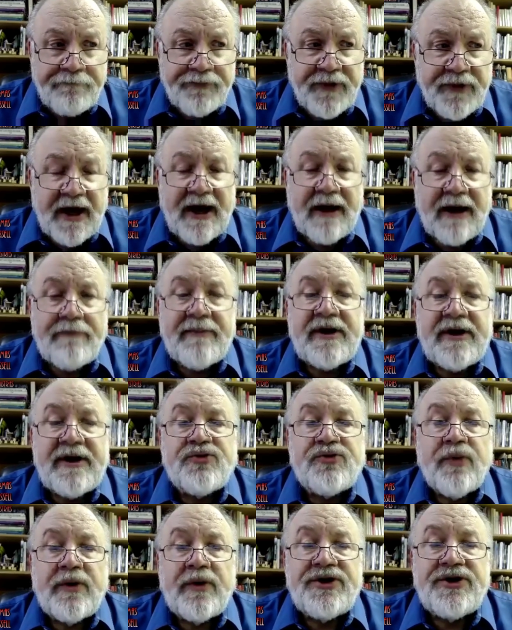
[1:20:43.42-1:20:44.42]
It means
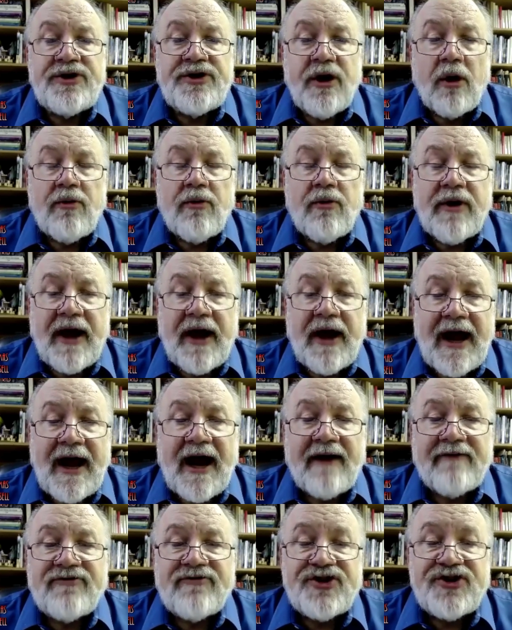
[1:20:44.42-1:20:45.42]
we don't
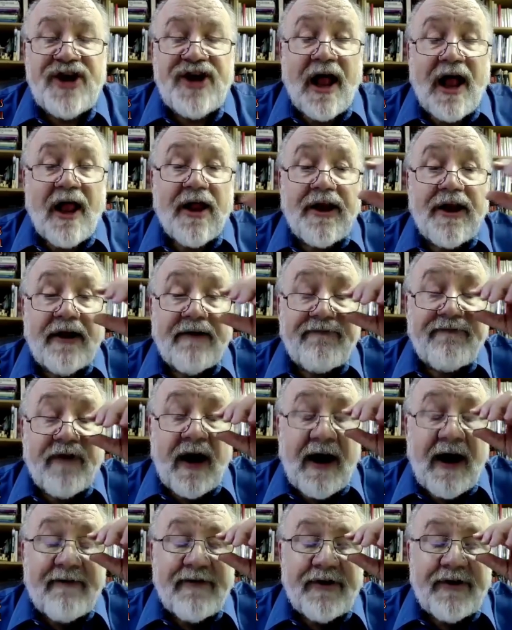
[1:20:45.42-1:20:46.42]
have solid enough
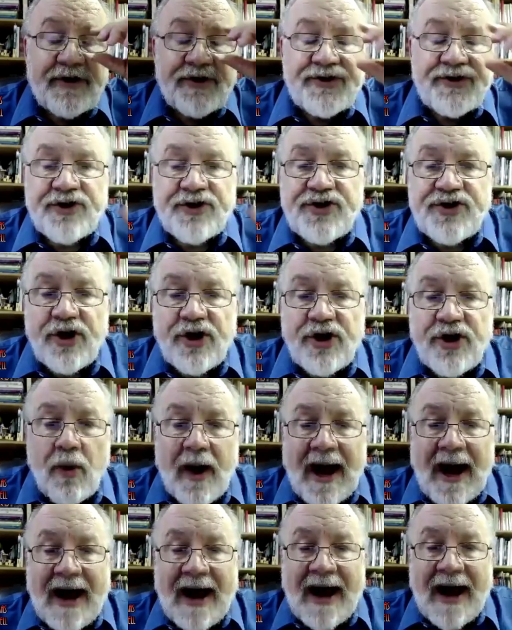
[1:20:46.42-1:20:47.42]
evidence to show
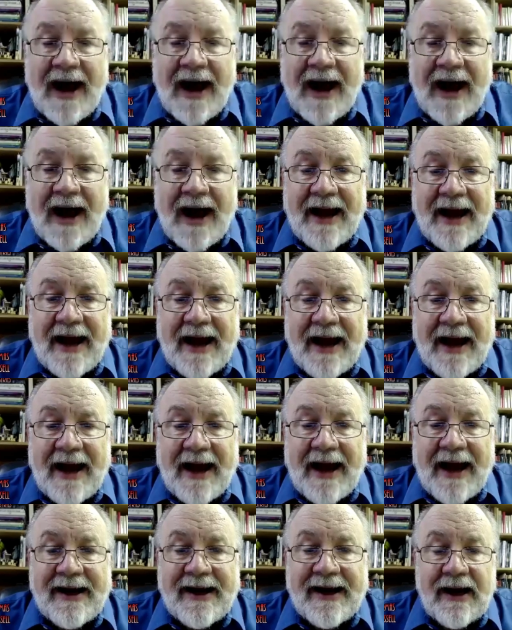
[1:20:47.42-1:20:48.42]
to say
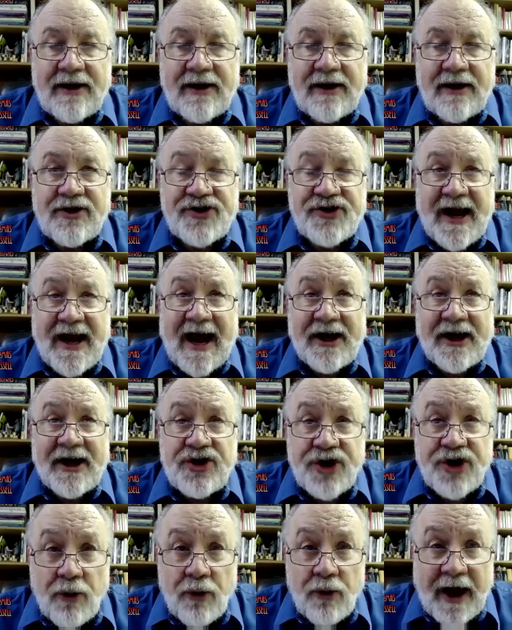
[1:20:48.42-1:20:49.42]
I can show that.
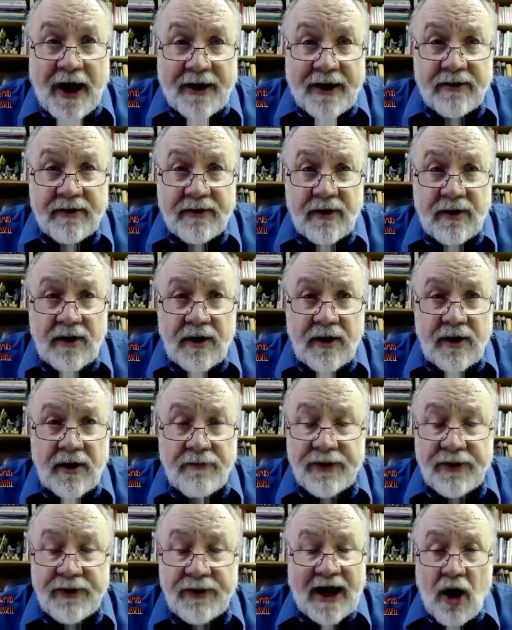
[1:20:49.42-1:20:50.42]
But they all
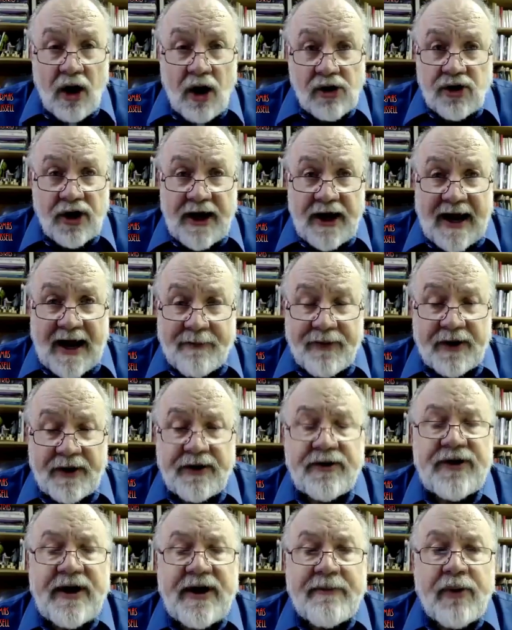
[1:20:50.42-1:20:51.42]
could happen. They
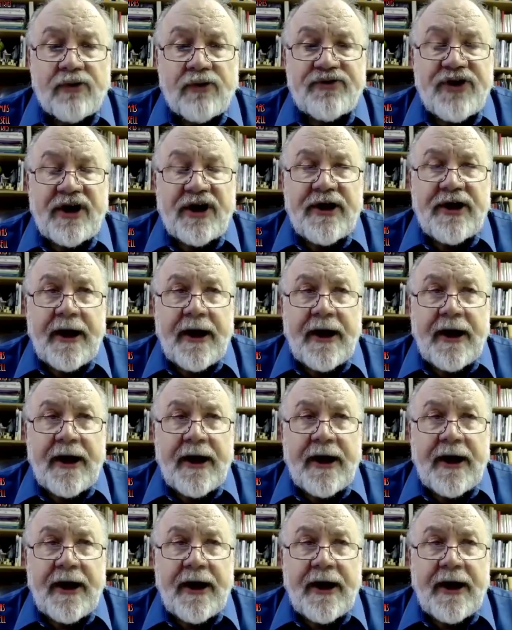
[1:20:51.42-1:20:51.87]
both say that.